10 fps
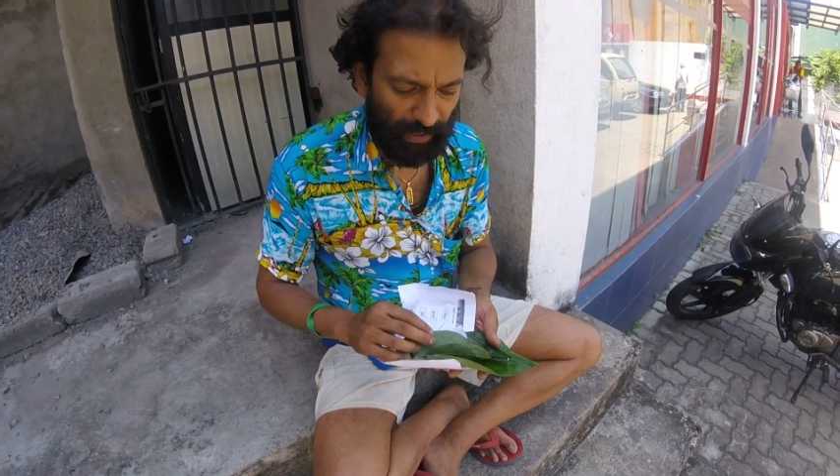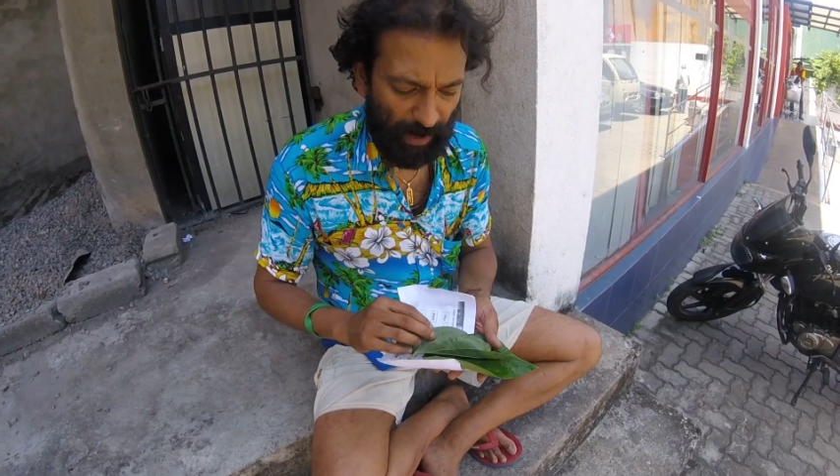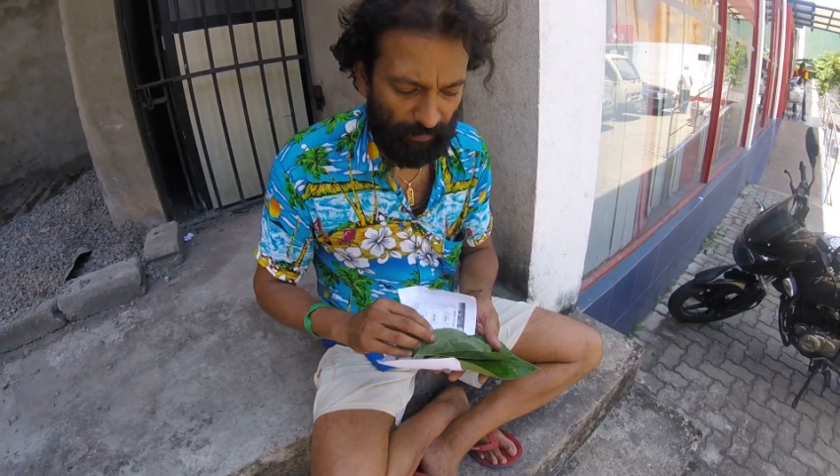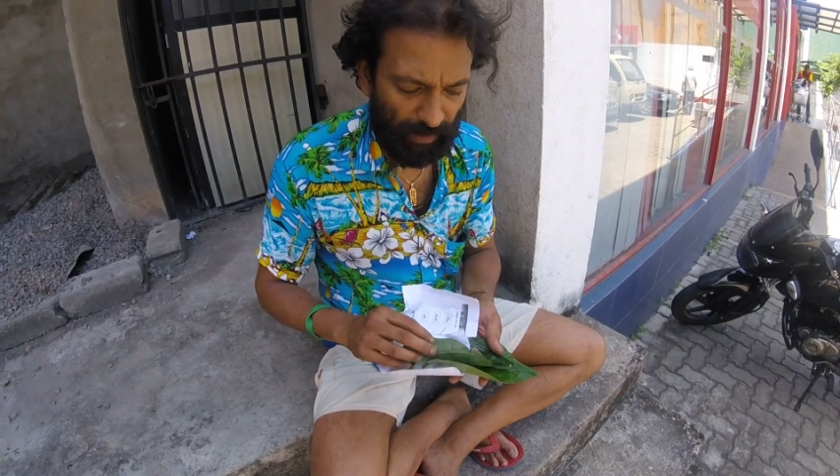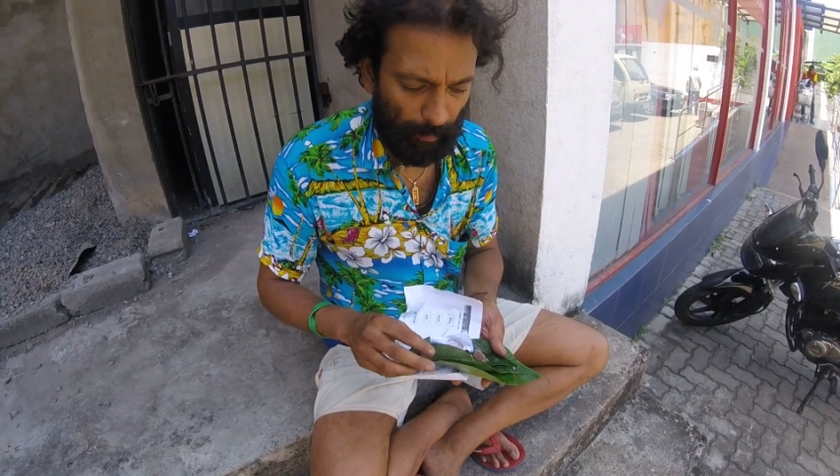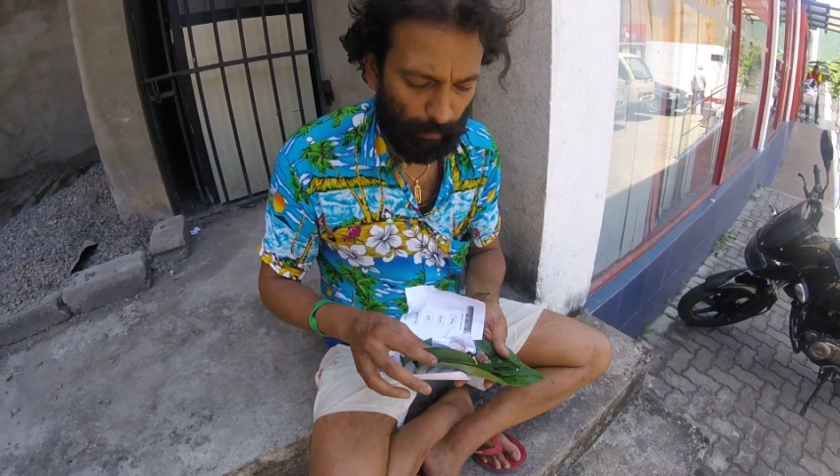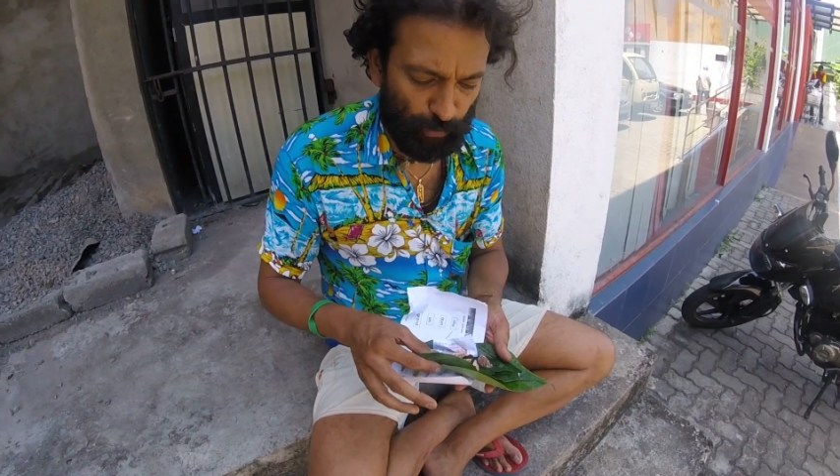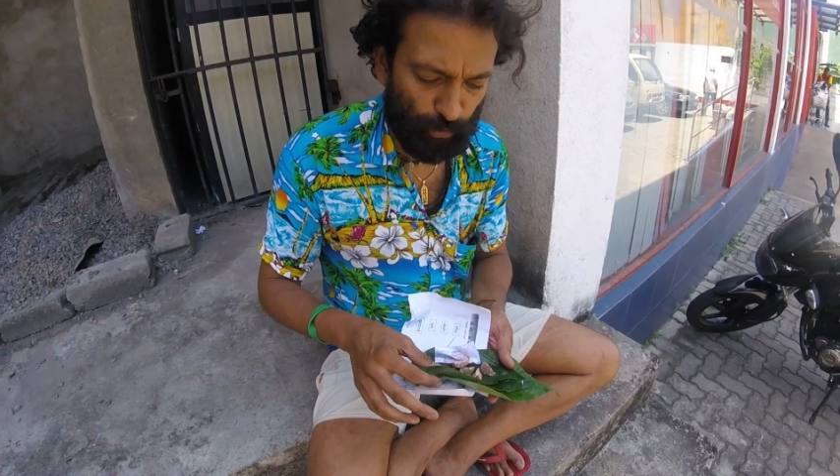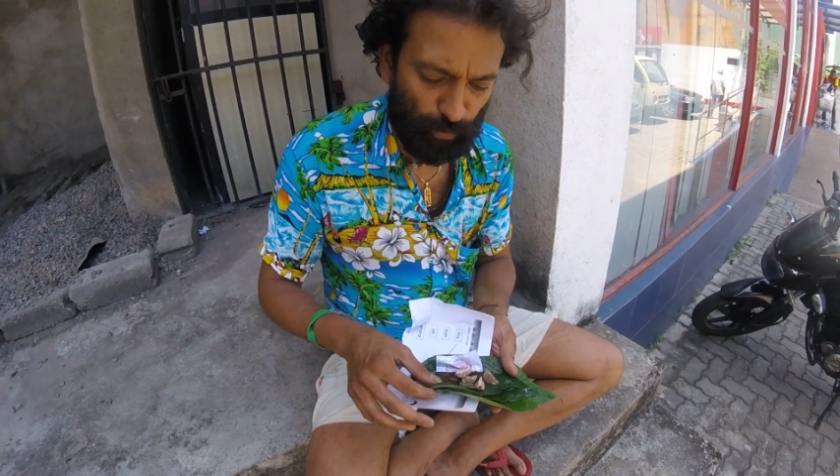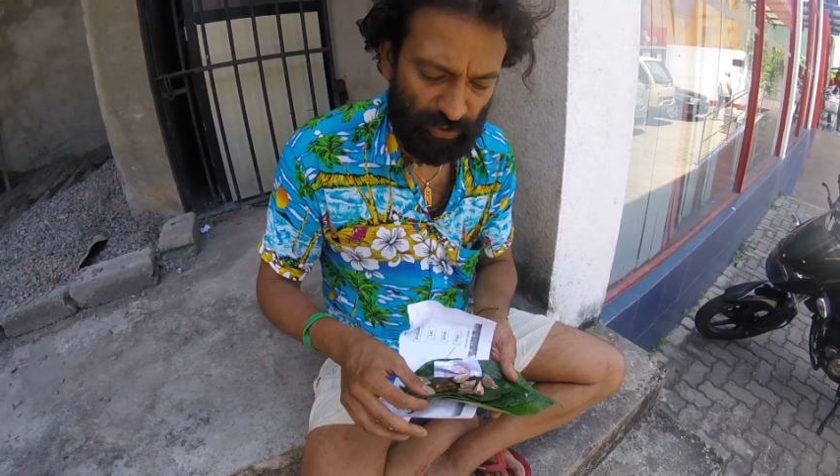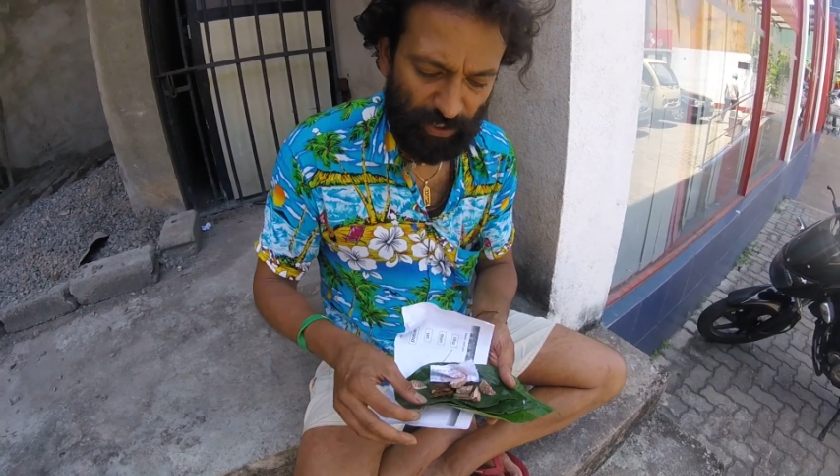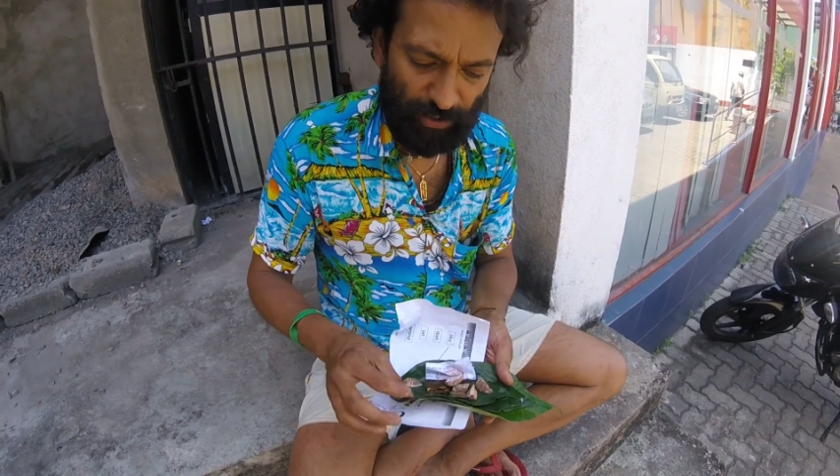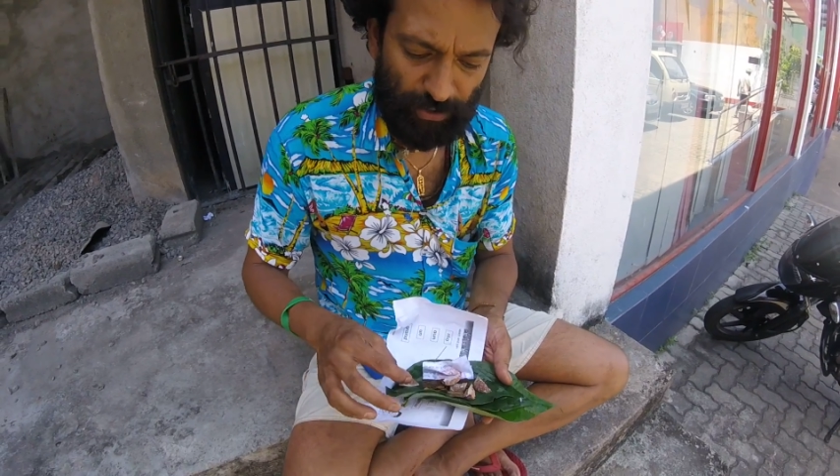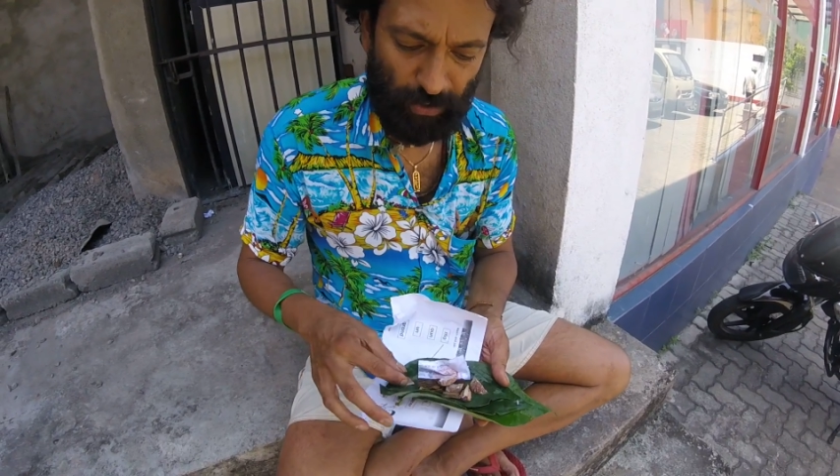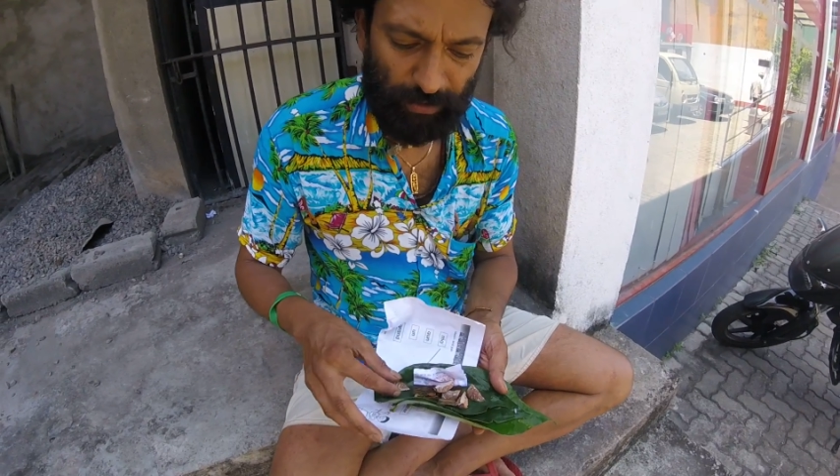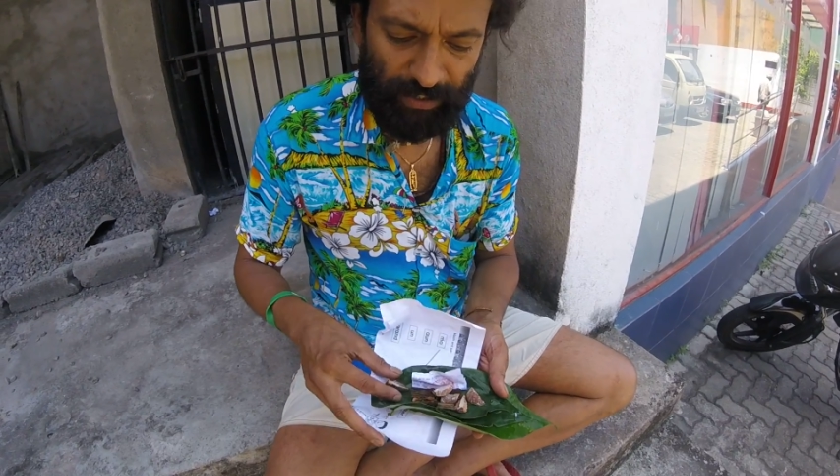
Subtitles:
have a couple of chew sessions on